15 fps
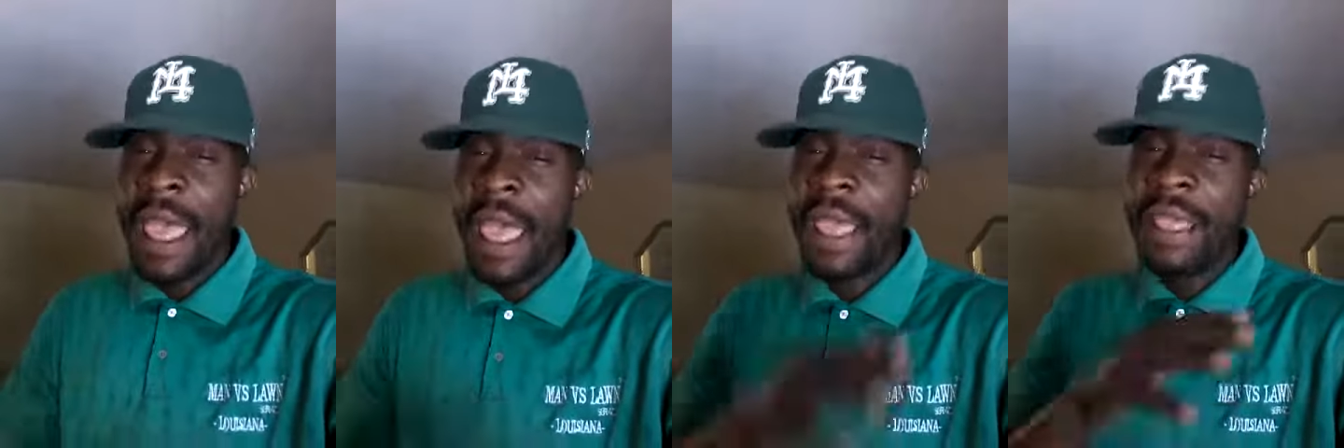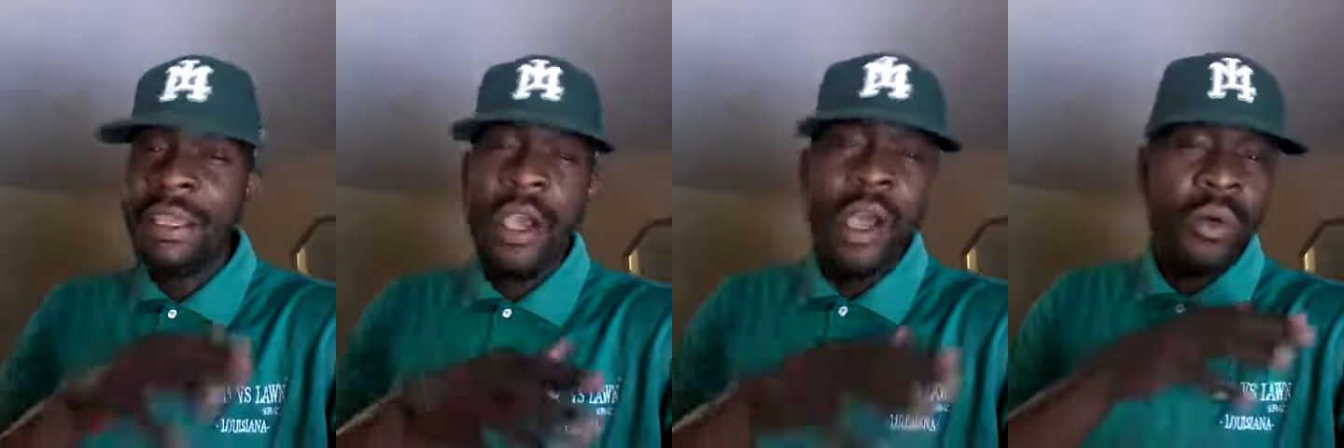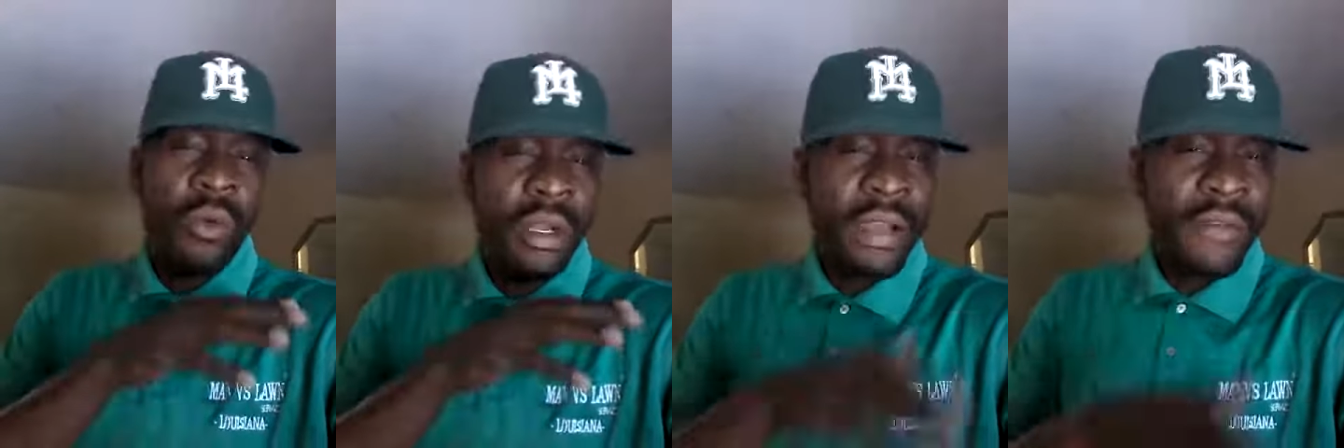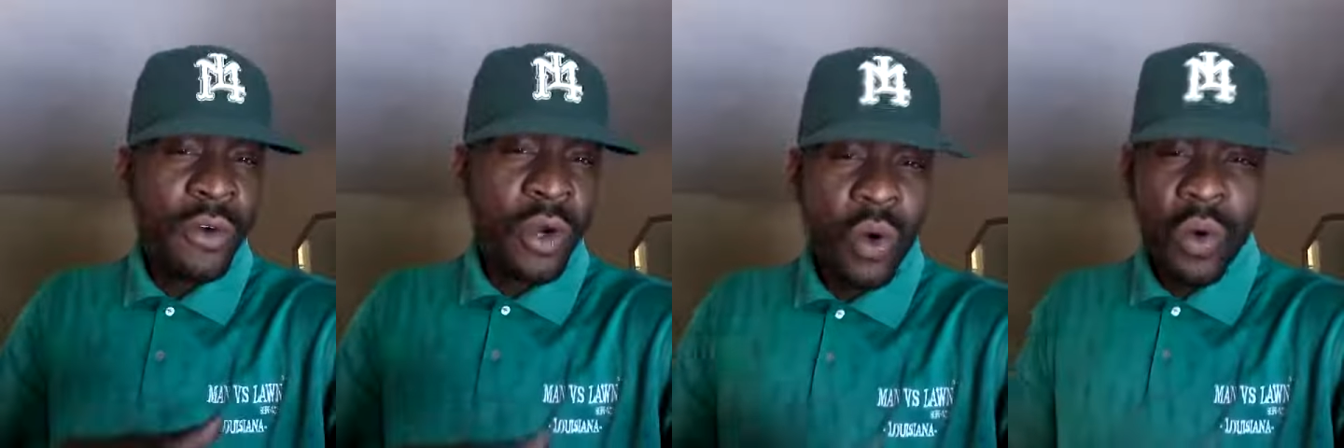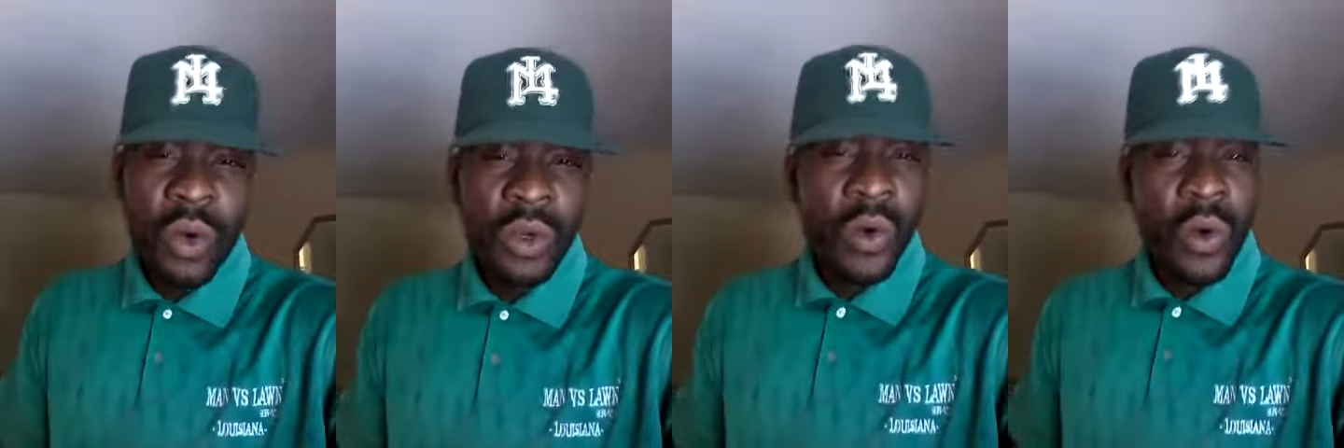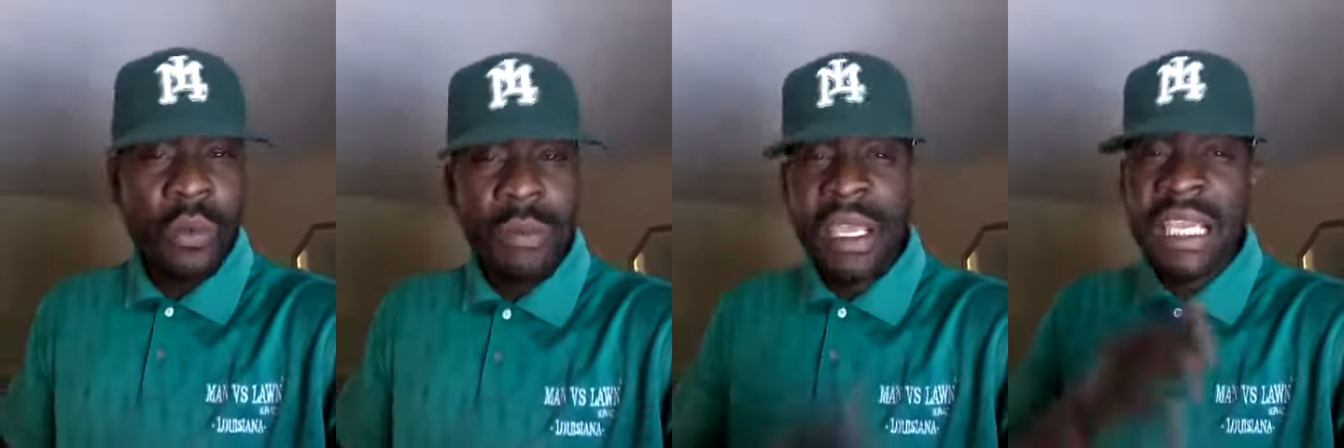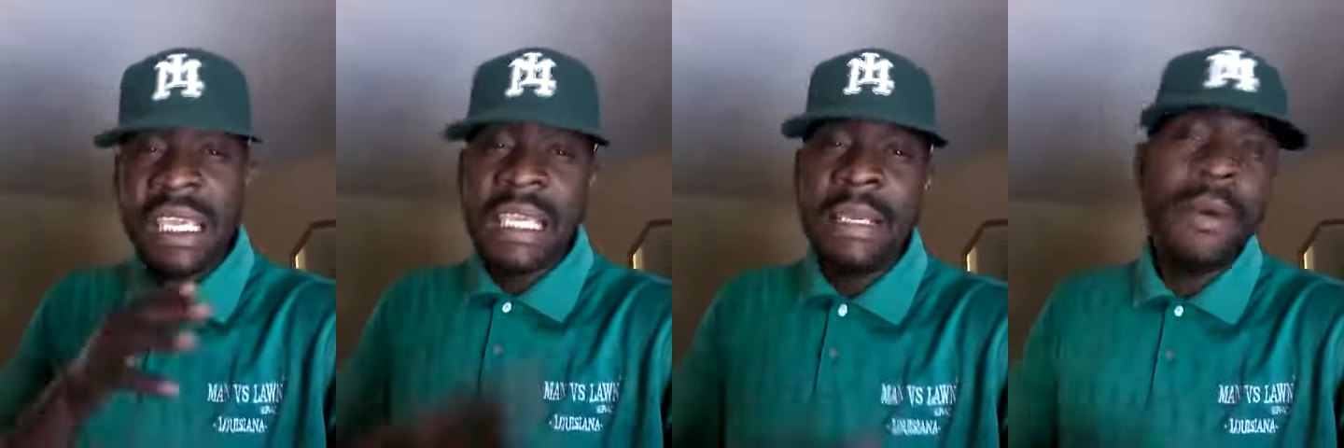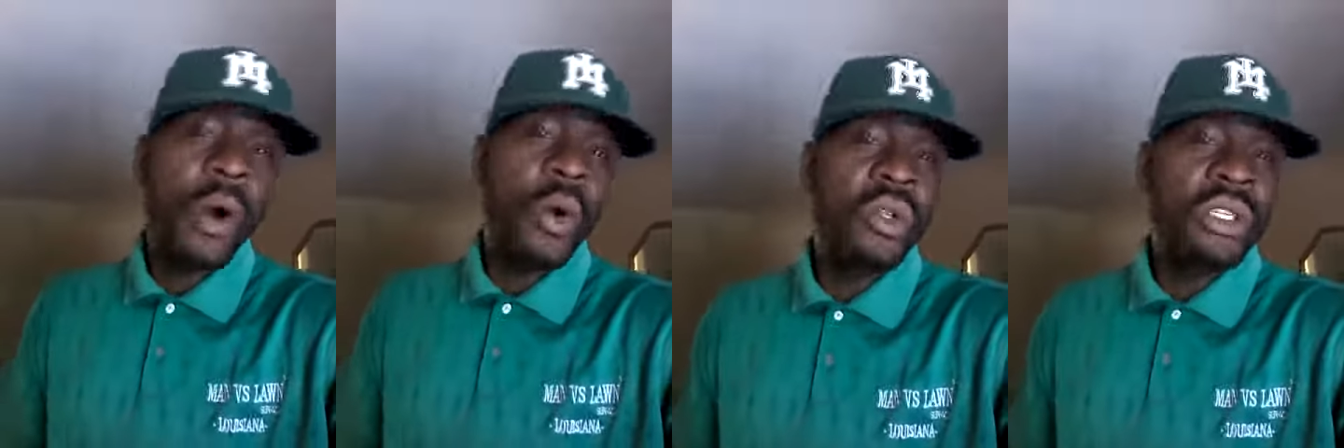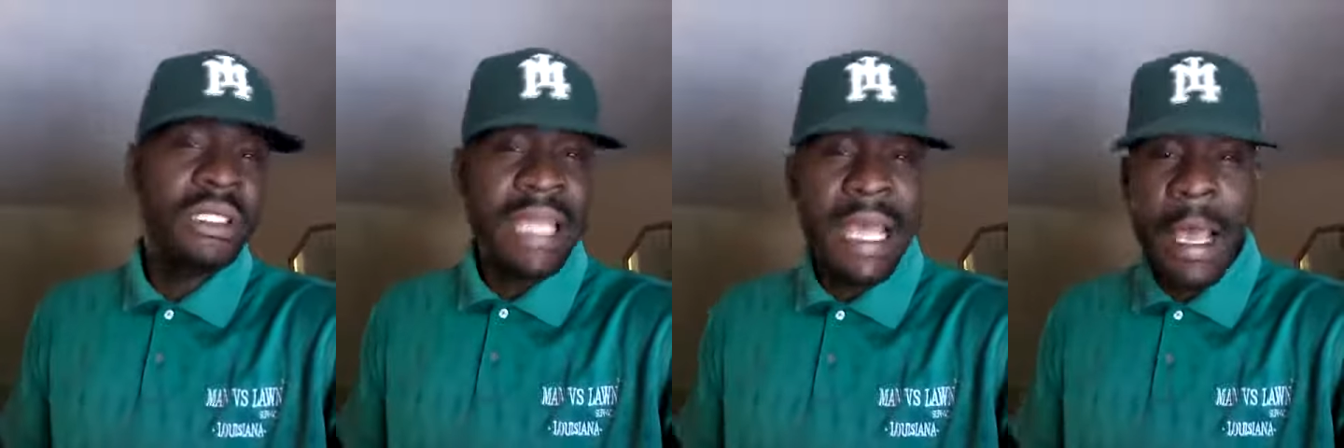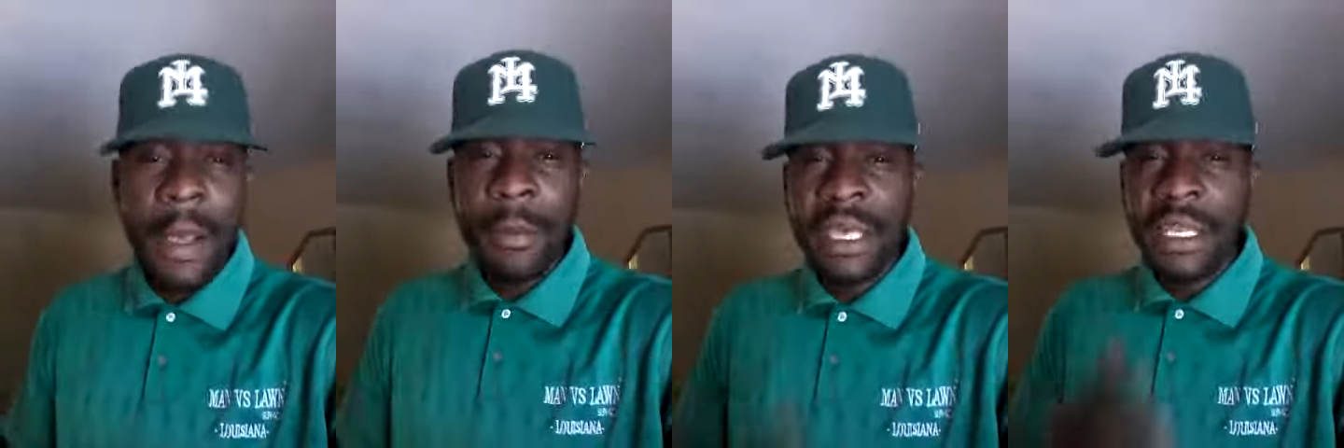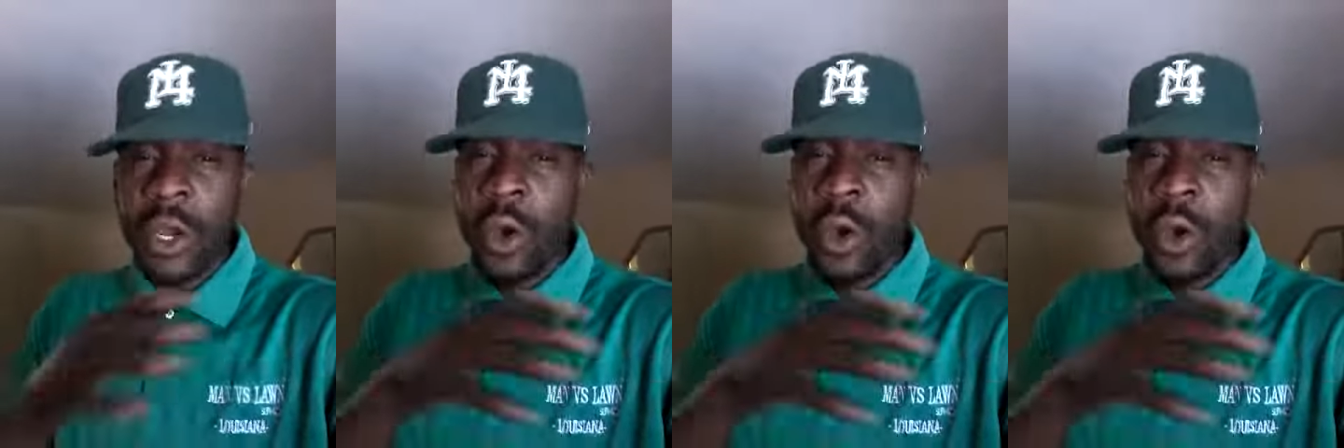Hey, whatever going on, man, keep holding it down, man.